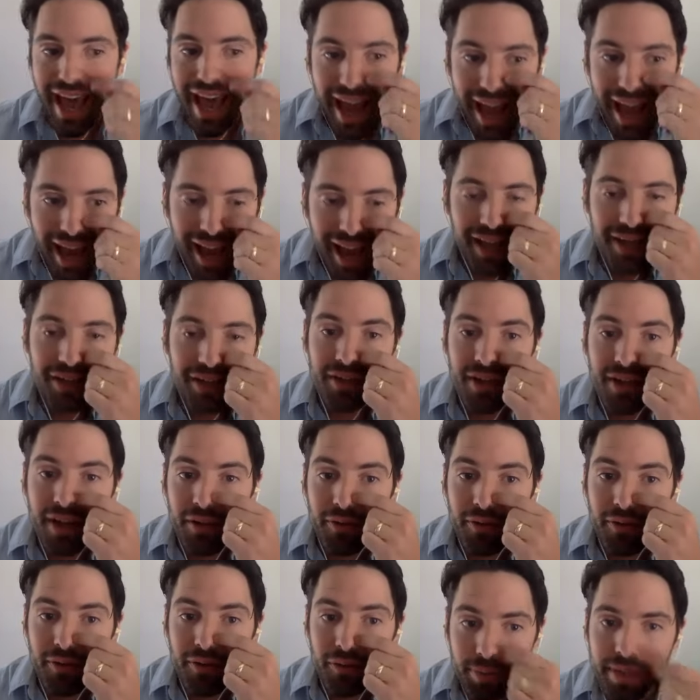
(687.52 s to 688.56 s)
And
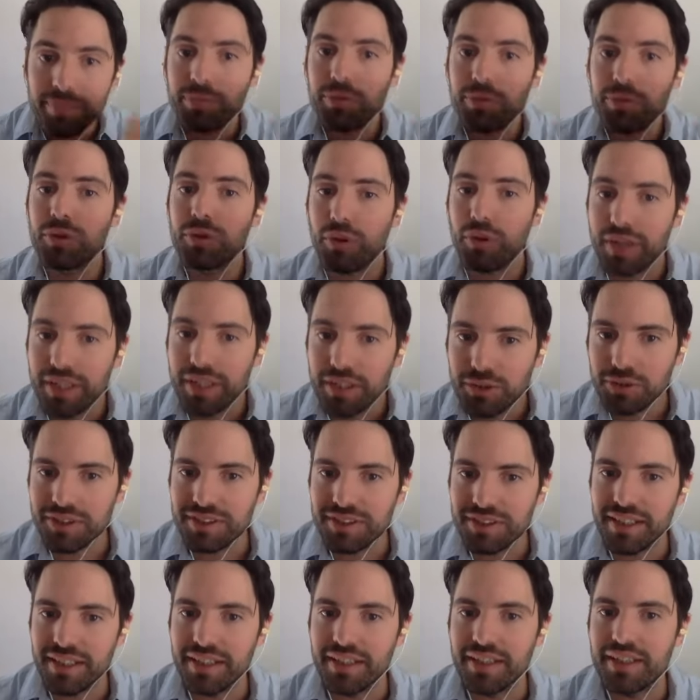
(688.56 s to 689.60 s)
for people who are
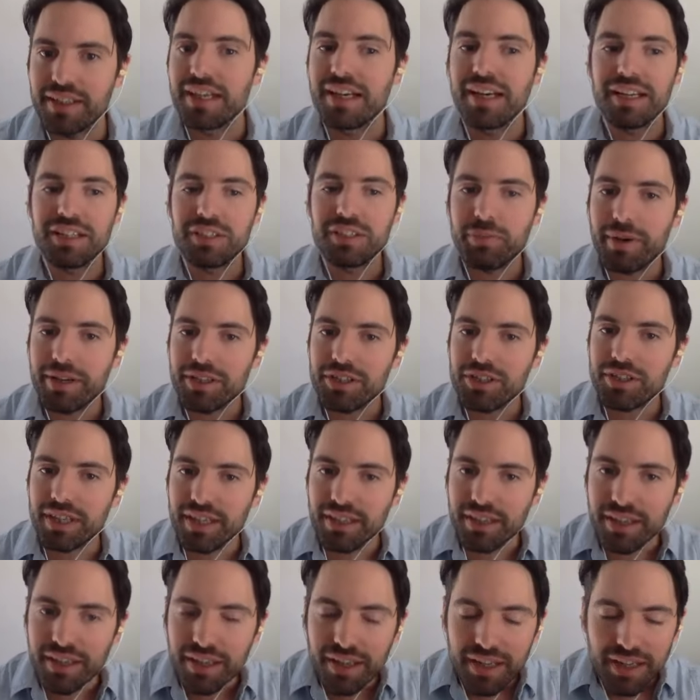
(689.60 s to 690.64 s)
interested, especially
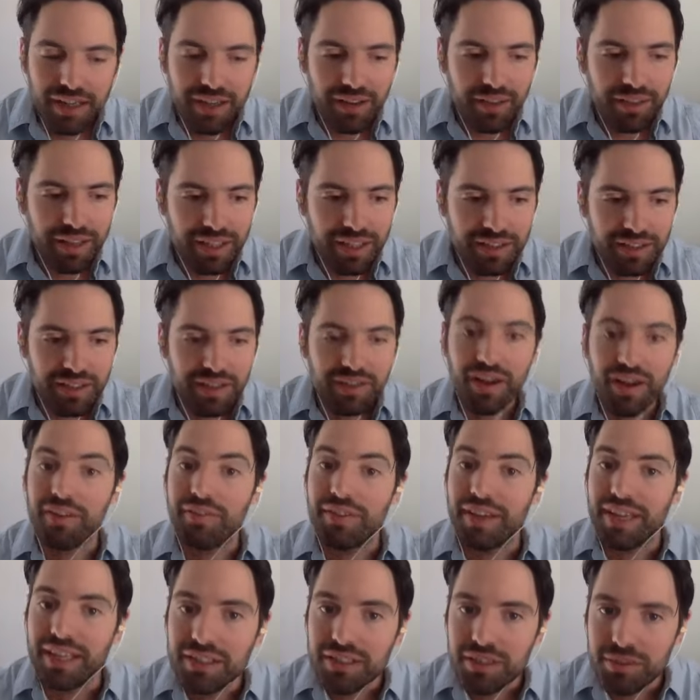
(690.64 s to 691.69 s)
in things of
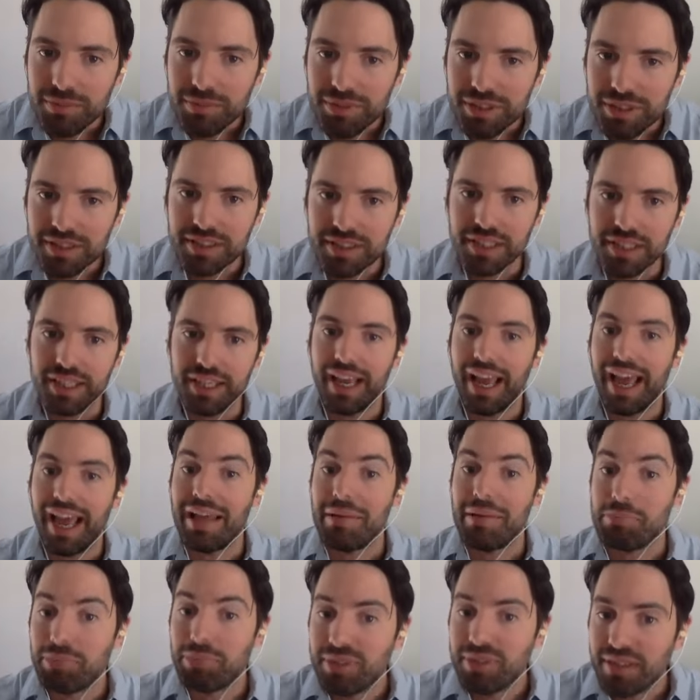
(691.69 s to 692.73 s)
intimacy
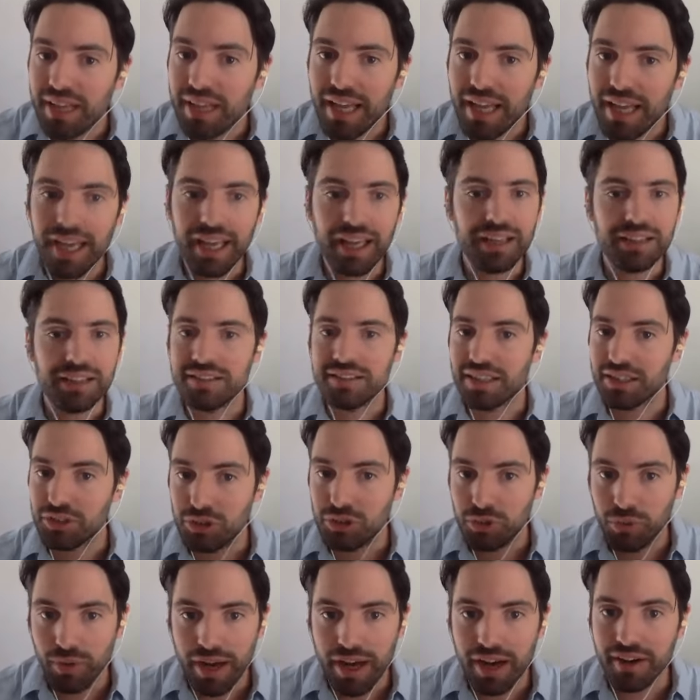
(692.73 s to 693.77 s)
and play,
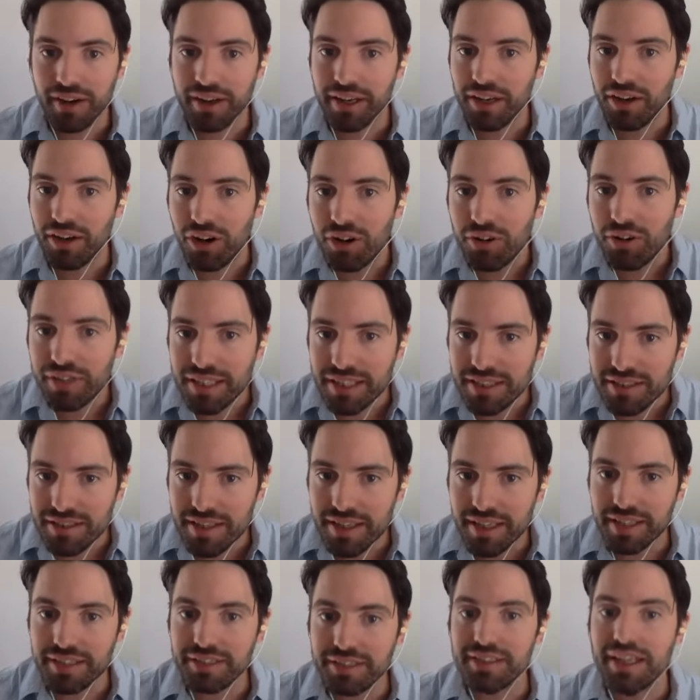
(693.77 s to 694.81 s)
sexuality, all these
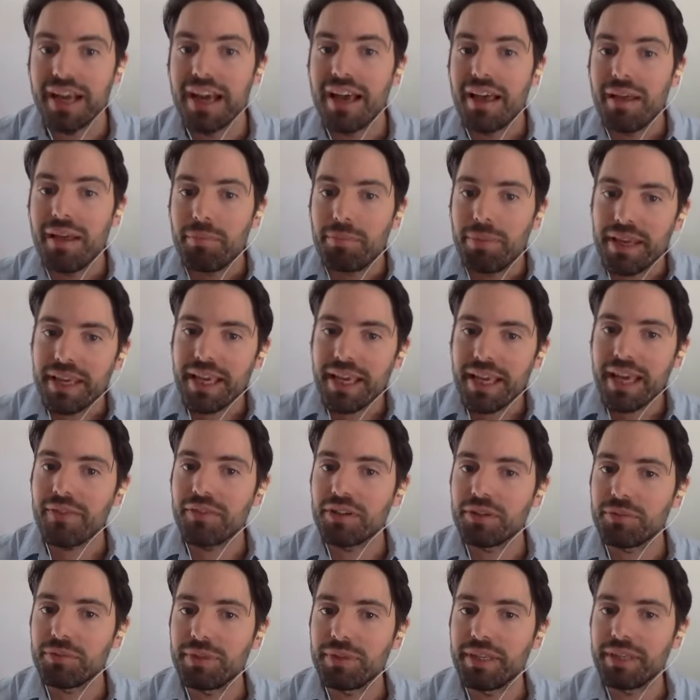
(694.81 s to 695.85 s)
things, being able
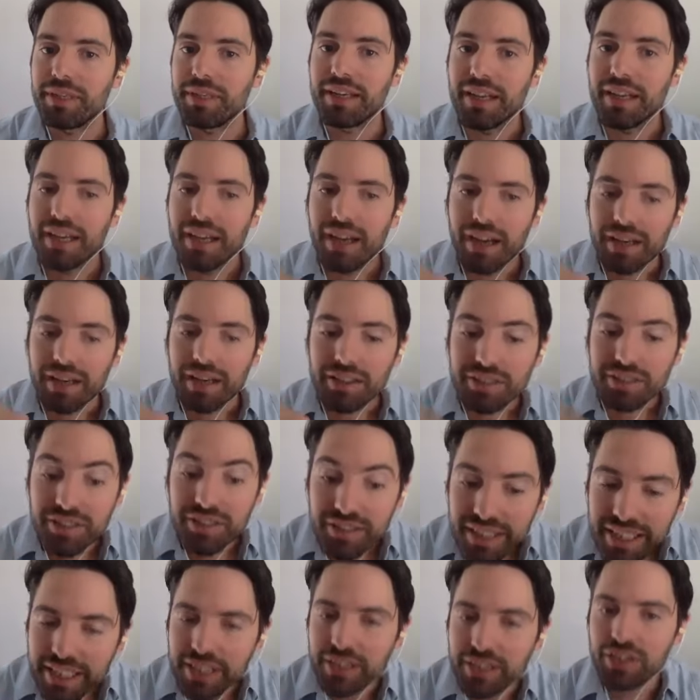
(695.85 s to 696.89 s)
to be
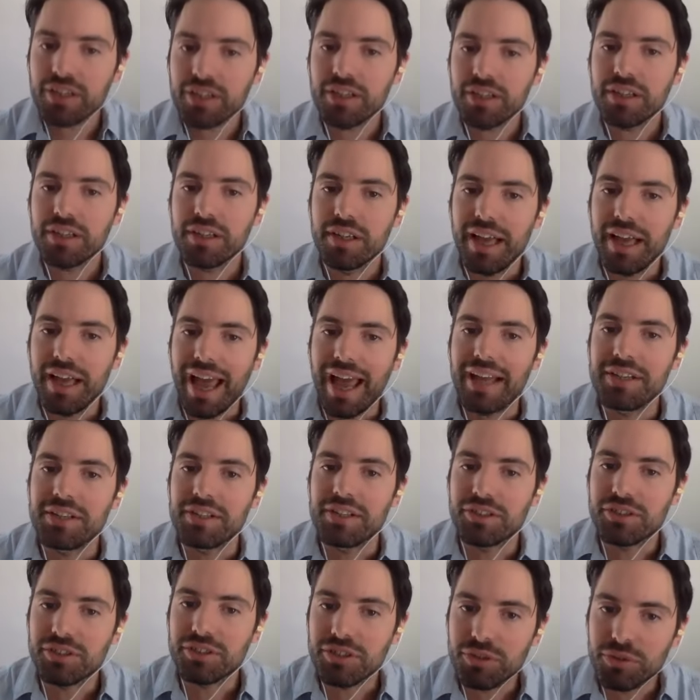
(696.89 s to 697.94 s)
clear and
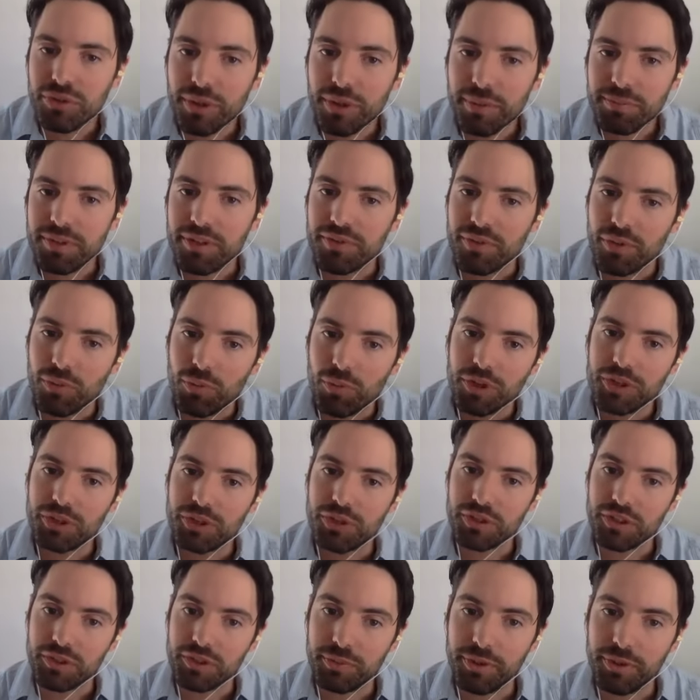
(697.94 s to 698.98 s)
descriptive in what your
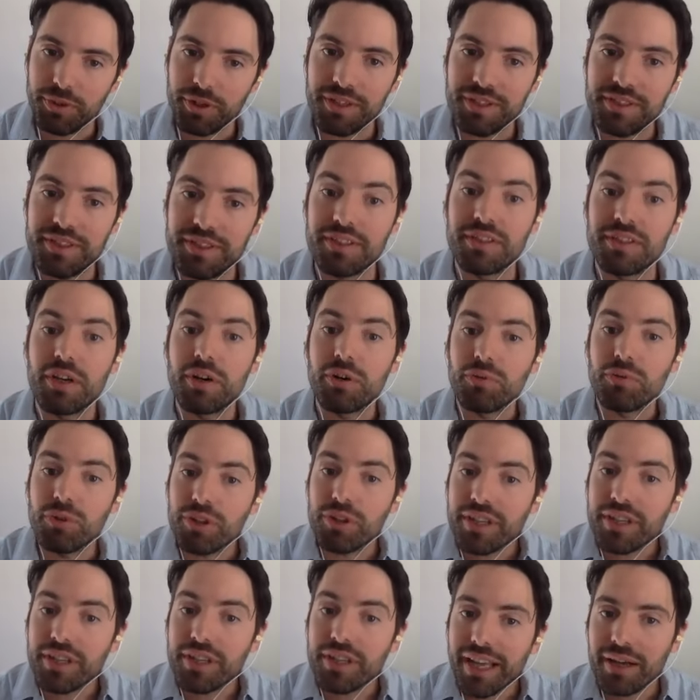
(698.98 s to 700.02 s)
experience is
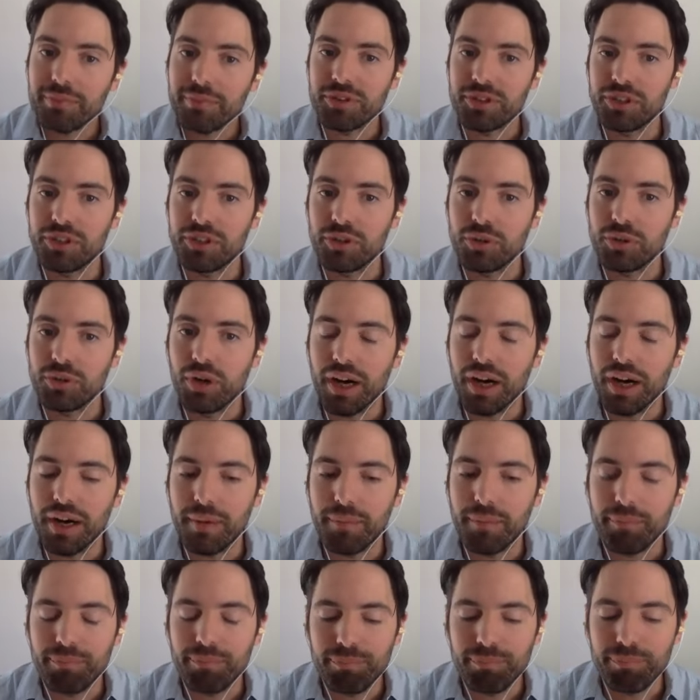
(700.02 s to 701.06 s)
really helps you
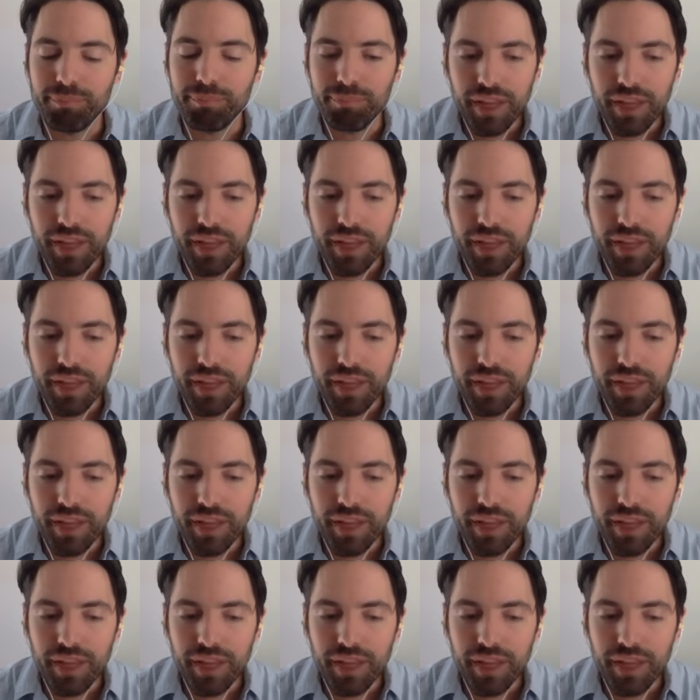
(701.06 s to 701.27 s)
um,